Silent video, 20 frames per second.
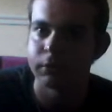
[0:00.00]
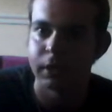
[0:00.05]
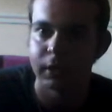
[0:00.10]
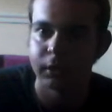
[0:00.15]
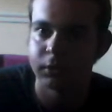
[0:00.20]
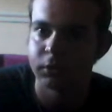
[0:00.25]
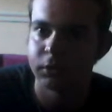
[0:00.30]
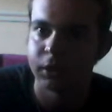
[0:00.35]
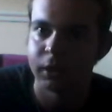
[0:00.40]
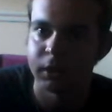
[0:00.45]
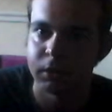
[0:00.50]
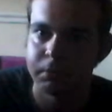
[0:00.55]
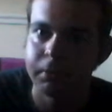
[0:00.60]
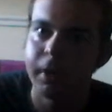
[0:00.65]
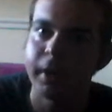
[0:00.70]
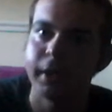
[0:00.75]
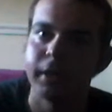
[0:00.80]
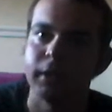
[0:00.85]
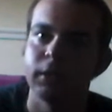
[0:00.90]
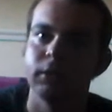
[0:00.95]
that kind of
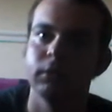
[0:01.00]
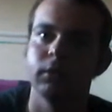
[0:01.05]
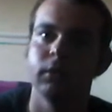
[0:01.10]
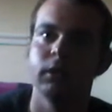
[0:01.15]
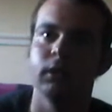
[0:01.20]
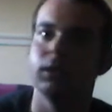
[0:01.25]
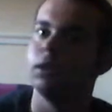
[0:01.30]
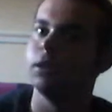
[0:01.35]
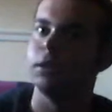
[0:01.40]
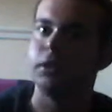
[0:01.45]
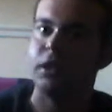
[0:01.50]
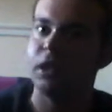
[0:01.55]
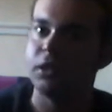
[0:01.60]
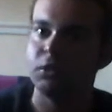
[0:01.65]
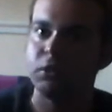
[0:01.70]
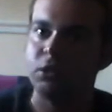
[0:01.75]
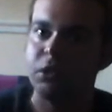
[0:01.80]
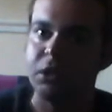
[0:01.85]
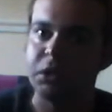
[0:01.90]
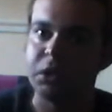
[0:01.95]
pay, because I
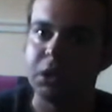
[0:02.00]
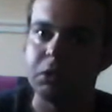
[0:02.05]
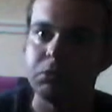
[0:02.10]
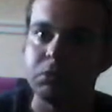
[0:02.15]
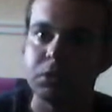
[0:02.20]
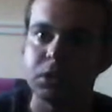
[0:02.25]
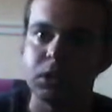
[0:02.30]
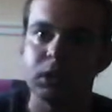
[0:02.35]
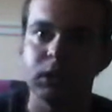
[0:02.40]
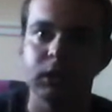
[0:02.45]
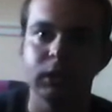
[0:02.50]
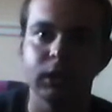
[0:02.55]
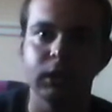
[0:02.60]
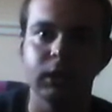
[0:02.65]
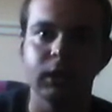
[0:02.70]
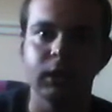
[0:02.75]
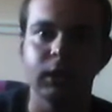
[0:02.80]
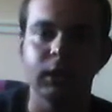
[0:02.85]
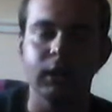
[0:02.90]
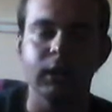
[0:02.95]
certainly don't.
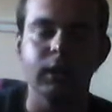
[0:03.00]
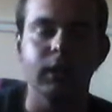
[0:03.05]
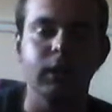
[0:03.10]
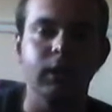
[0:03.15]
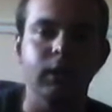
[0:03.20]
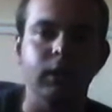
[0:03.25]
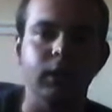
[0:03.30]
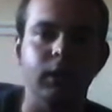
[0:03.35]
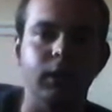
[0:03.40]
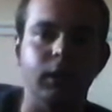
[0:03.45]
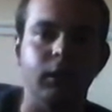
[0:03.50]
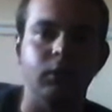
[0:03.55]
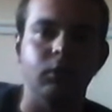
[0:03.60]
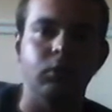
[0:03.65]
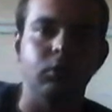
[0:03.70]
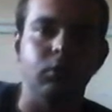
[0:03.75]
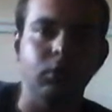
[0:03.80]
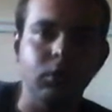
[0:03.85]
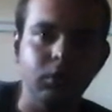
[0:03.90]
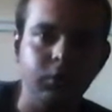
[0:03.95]

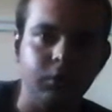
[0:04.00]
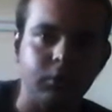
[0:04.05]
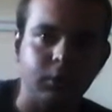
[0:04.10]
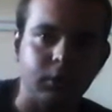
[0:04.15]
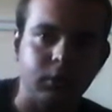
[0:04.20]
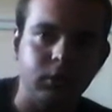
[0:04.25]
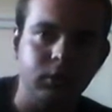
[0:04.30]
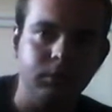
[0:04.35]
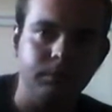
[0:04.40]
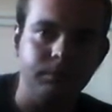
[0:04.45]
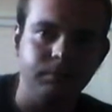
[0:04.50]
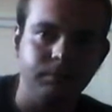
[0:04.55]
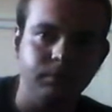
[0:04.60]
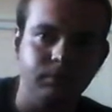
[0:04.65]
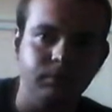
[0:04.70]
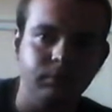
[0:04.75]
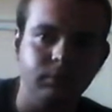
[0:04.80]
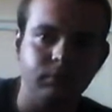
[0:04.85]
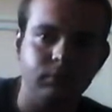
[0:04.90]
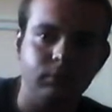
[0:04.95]
And also,
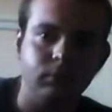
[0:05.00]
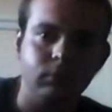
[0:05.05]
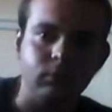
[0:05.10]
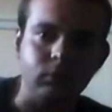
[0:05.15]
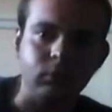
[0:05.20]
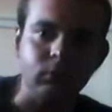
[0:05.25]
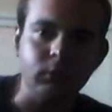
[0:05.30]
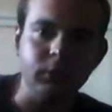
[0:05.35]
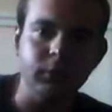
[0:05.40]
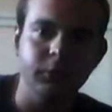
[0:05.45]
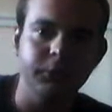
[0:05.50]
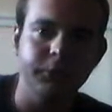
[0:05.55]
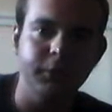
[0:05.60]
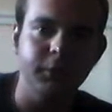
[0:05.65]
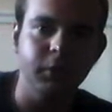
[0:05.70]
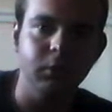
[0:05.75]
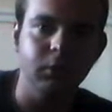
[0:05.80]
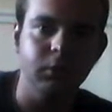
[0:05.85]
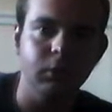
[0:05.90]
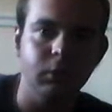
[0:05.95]
for
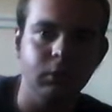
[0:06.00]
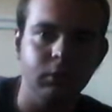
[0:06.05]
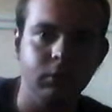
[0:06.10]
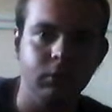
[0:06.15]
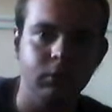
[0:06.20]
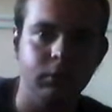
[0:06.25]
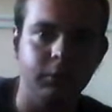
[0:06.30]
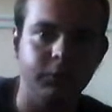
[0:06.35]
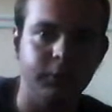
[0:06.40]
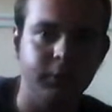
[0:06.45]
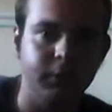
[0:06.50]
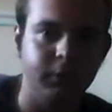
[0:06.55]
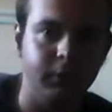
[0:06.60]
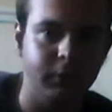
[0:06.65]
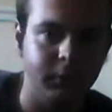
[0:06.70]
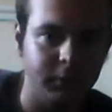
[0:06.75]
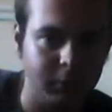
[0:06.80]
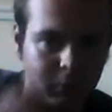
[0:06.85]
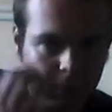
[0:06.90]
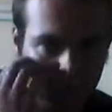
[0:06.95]
your
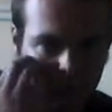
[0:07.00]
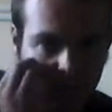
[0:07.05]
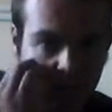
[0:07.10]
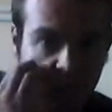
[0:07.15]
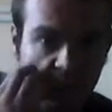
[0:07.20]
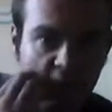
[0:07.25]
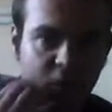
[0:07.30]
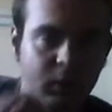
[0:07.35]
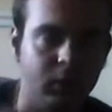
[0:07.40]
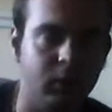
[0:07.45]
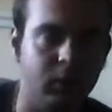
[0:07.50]
next